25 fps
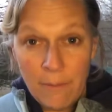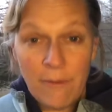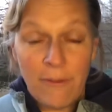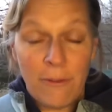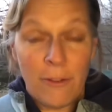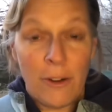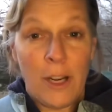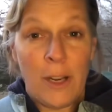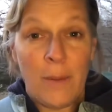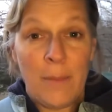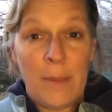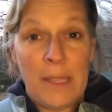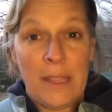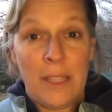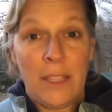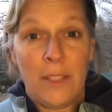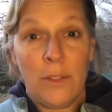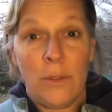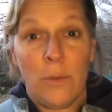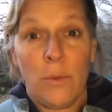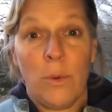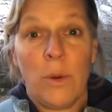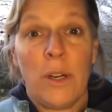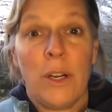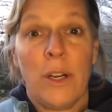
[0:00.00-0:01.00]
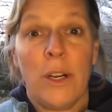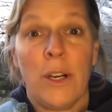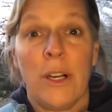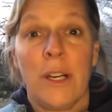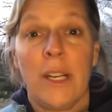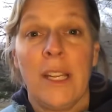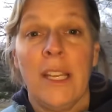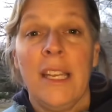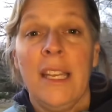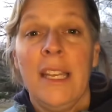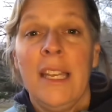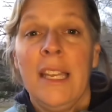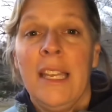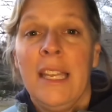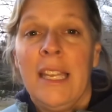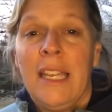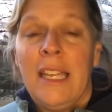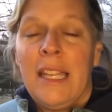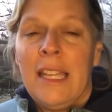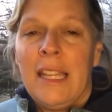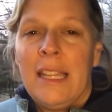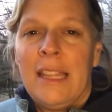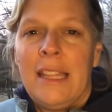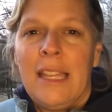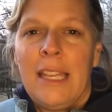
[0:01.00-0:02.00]
from in this work,
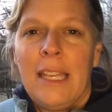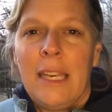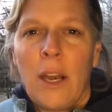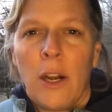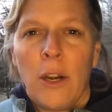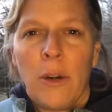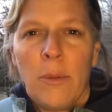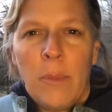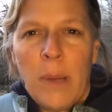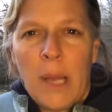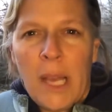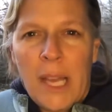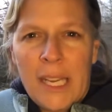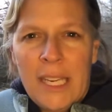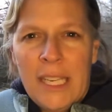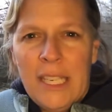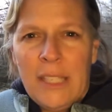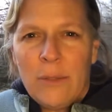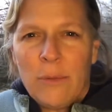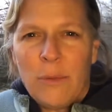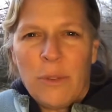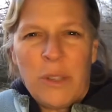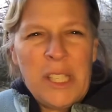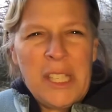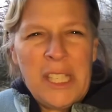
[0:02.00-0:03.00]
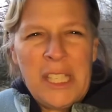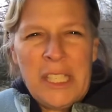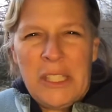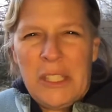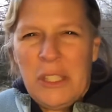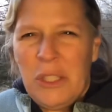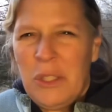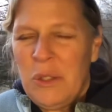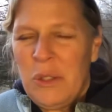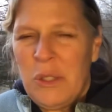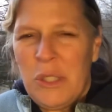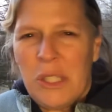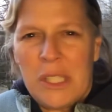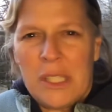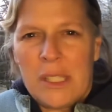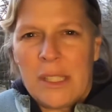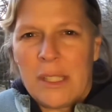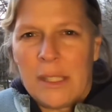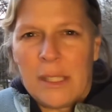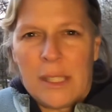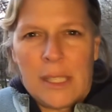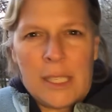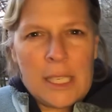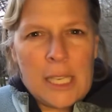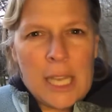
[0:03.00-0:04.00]
then our bodies really do
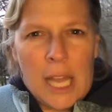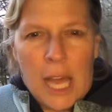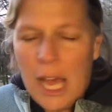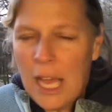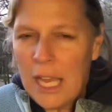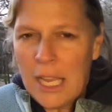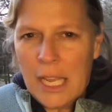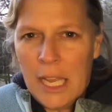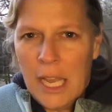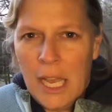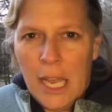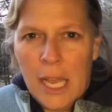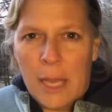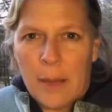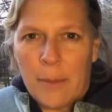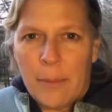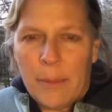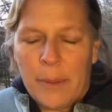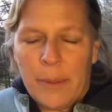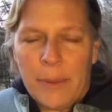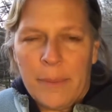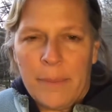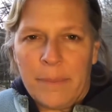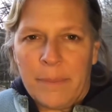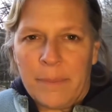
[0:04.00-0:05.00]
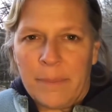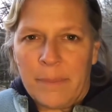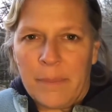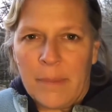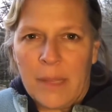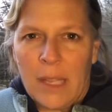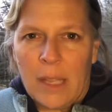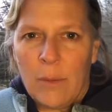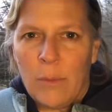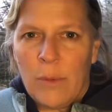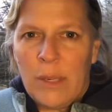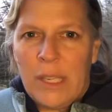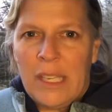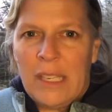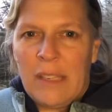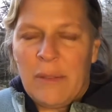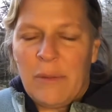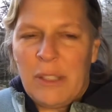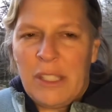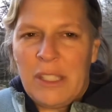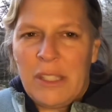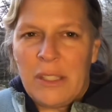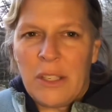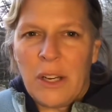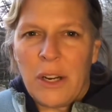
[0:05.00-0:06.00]
just lock up, and
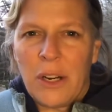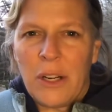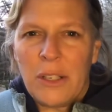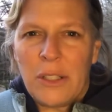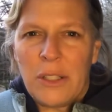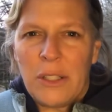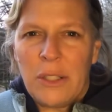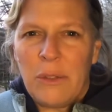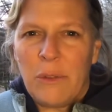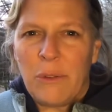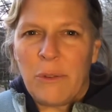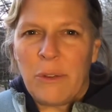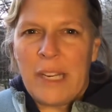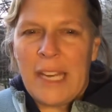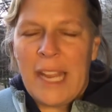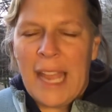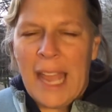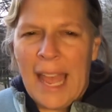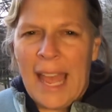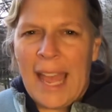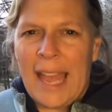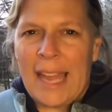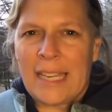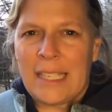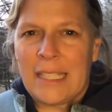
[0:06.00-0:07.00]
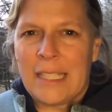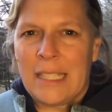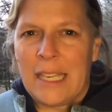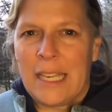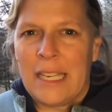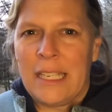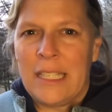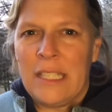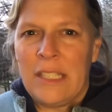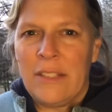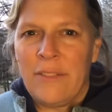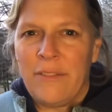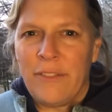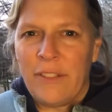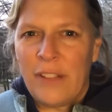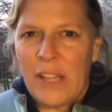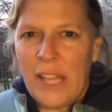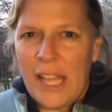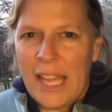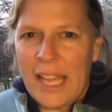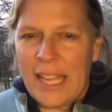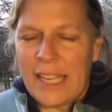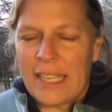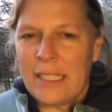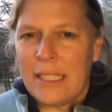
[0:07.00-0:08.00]
we start to react and
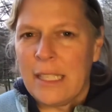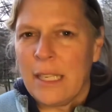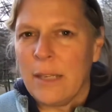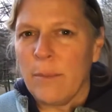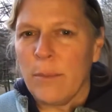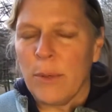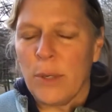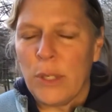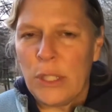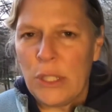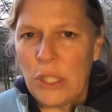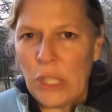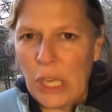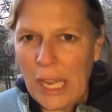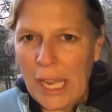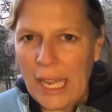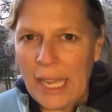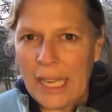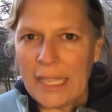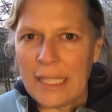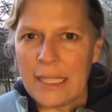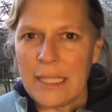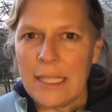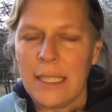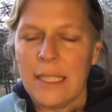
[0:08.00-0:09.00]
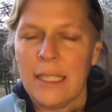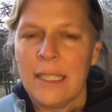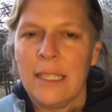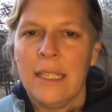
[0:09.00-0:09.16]
deflect and project.